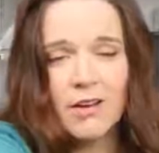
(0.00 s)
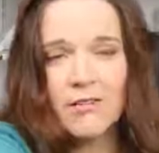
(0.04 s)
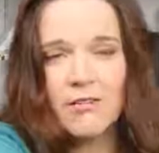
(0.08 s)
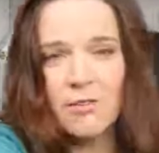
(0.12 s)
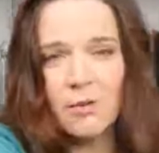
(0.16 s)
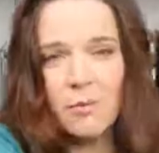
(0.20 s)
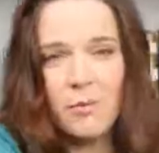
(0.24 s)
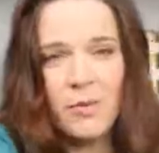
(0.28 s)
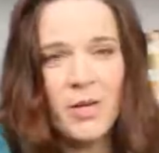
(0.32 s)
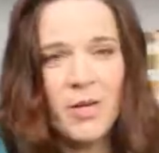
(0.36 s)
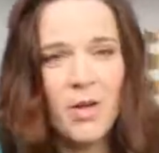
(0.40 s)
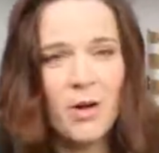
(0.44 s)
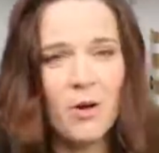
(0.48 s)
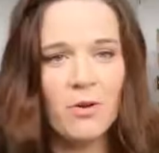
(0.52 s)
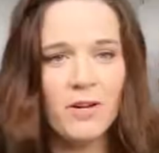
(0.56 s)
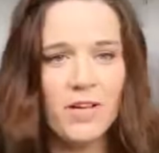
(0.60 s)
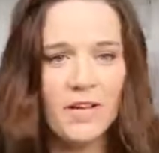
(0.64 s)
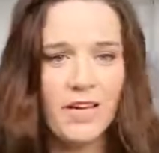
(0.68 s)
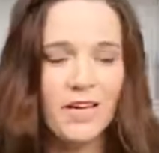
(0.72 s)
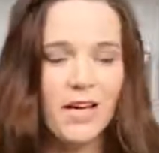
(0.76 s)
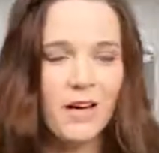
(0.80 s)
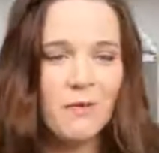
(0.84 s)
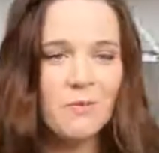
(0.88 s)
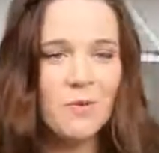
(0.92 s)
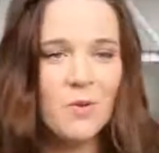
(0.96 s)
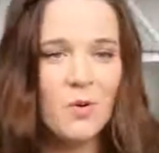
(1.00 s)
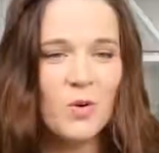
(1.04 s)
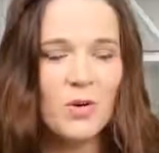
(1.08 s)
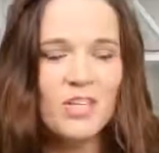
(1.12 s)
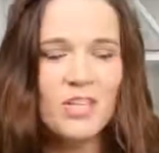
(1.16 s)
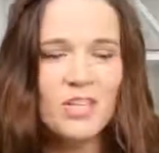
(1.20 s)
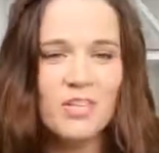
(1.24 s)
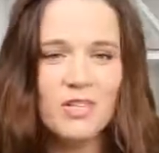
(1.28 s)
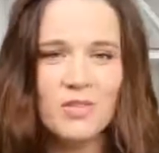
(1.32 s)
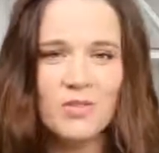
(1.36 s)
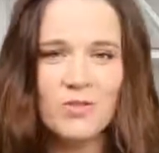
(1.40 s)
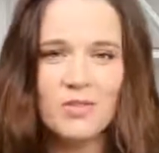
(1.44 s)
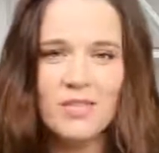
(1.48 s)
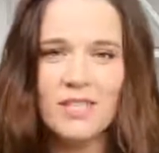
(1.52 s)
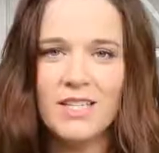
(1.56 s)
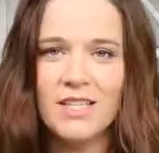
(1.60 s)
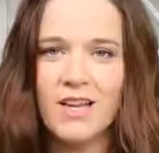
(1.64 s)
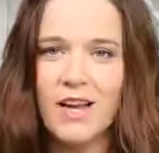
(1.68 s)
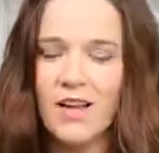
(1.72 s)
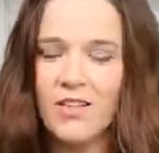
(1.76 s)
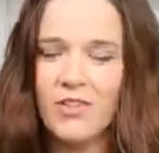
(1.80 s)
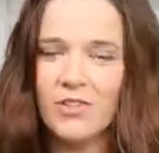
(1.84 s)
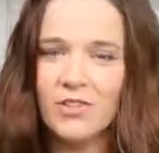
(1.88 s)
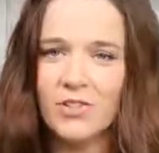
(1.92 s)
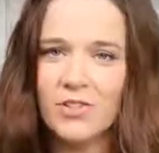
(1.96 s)
for peony, I'm going to use the
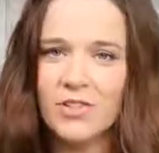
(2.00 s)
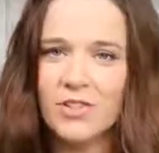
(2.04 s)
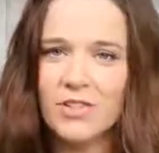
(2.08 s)
other